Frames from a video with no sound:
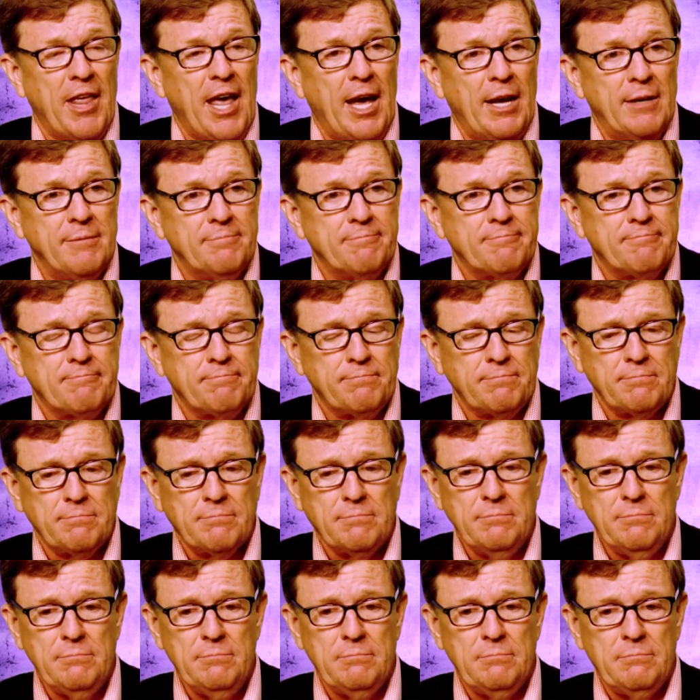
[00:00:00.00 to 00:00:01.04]
that.
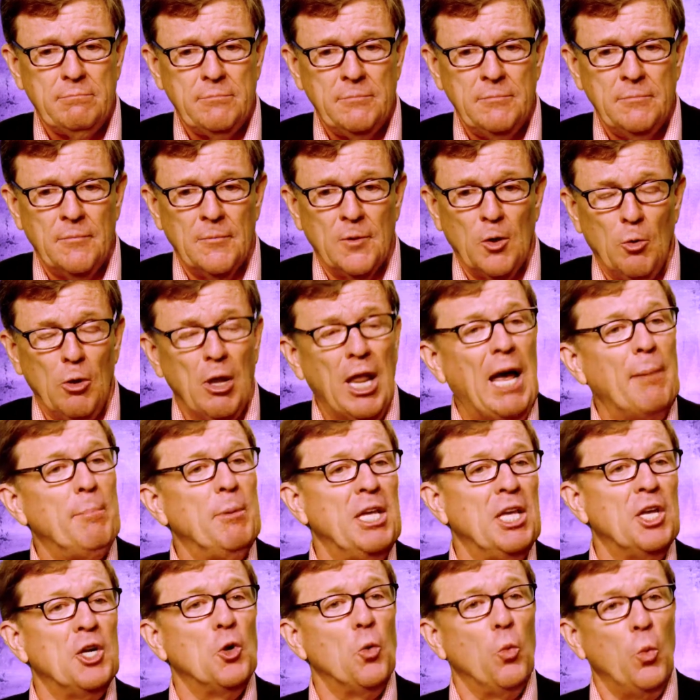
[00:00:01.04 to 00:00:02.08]
Well, I
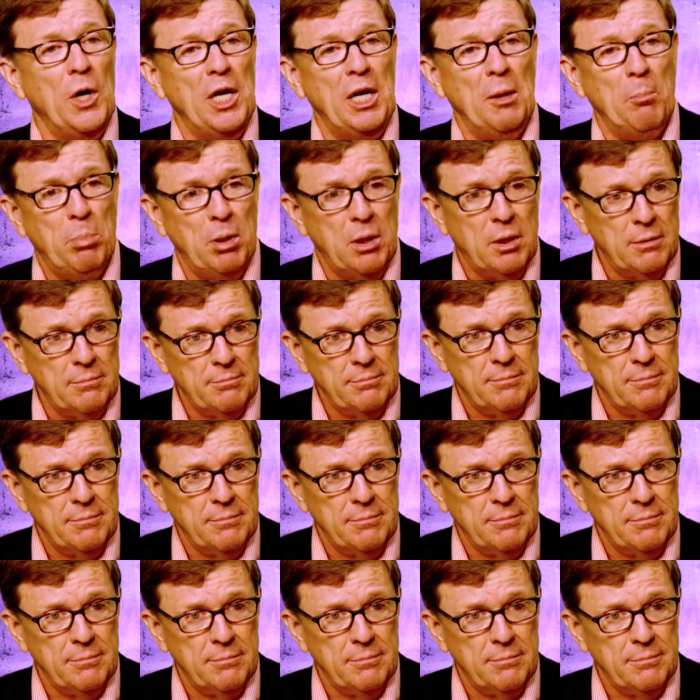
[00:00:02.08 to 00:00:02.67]
began to weep.